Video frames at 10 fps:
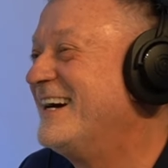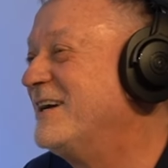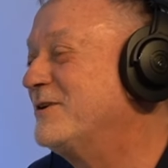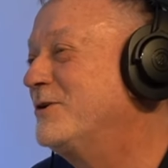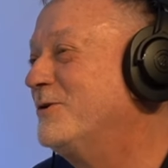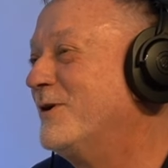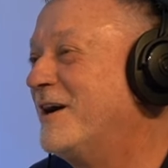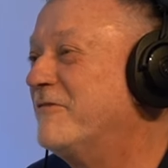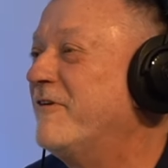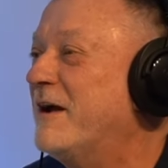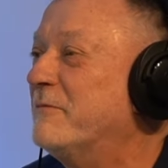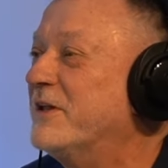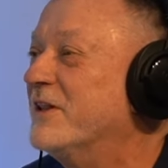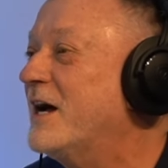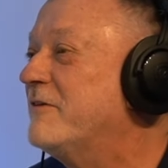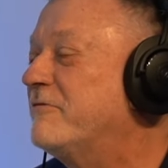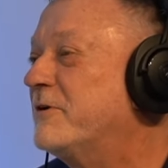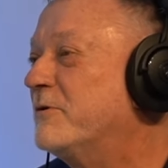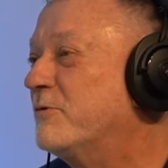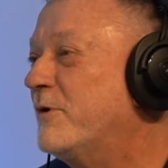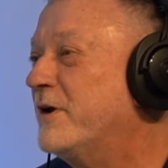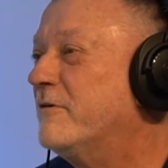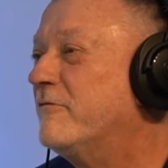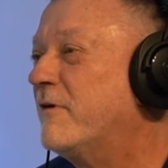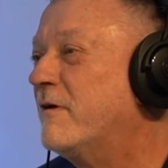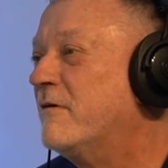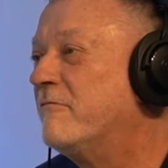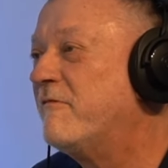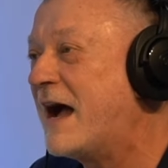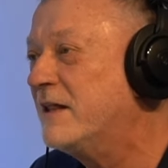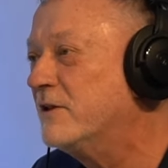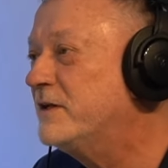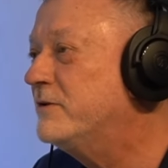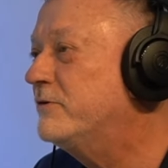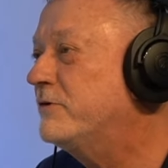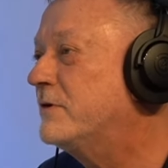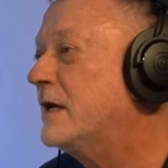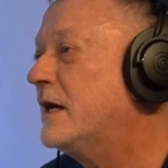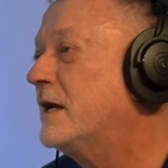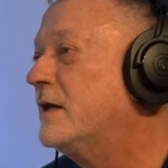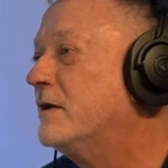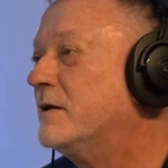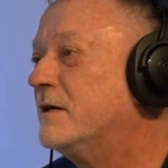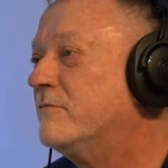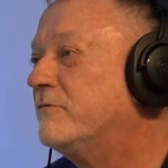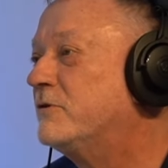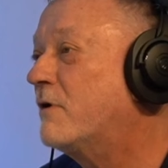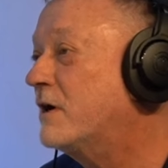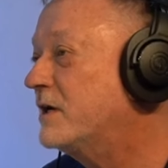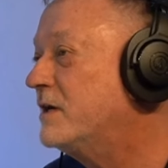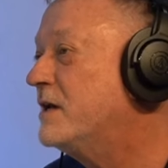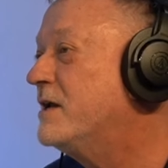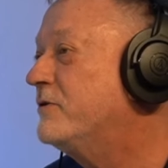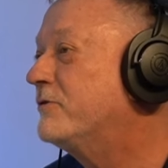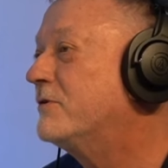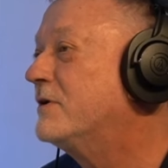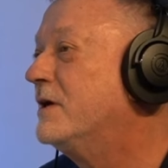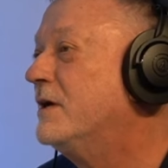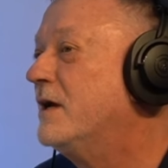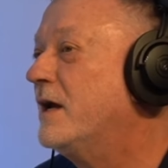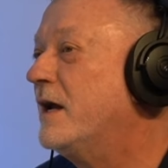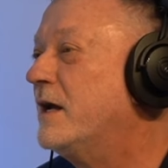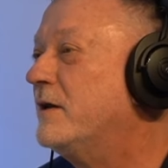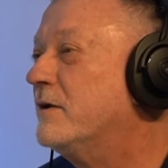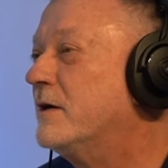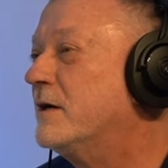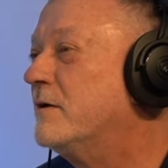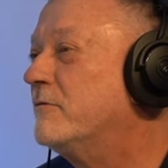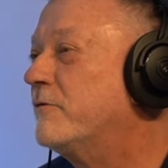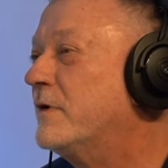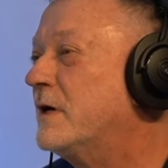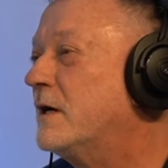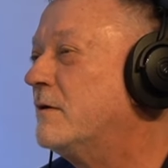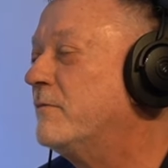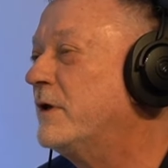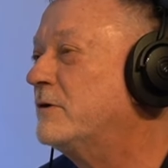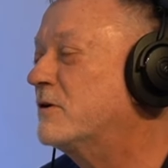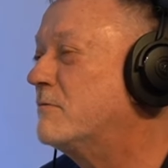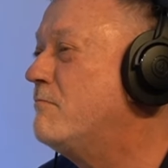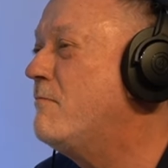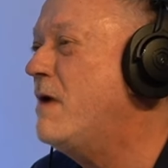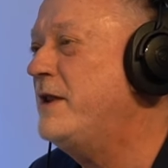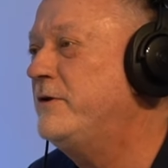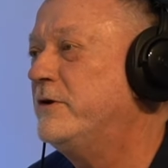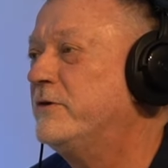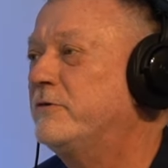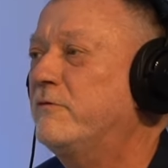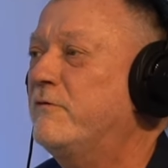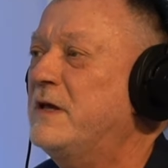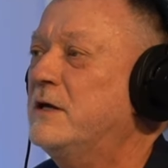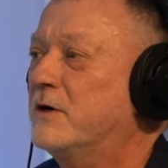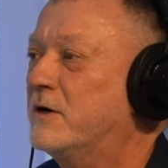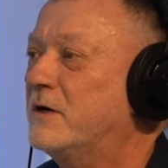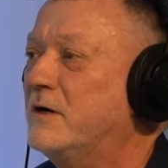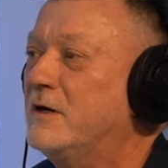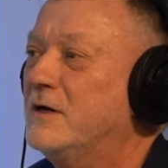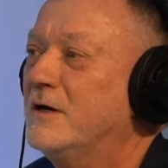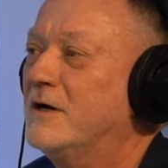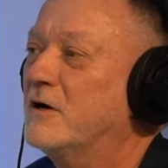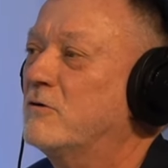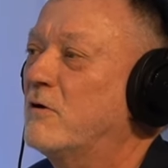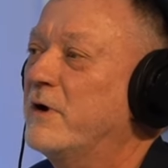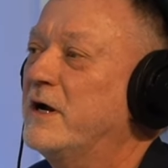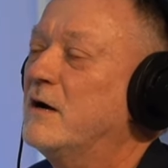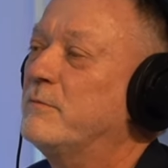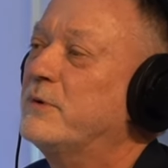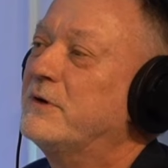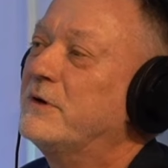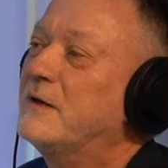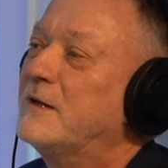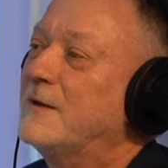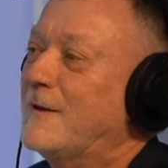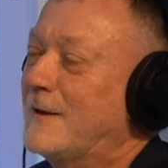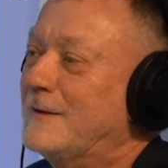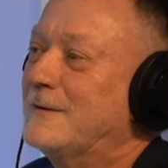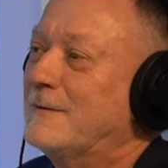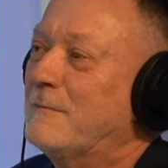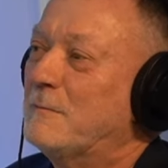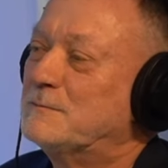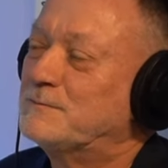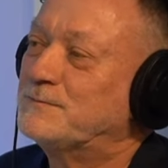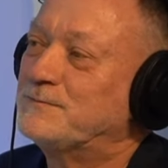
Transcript: uh, to our family life. There was one of uh, violence and of drunkenness and of uh, tremendous fear uh, growing up. So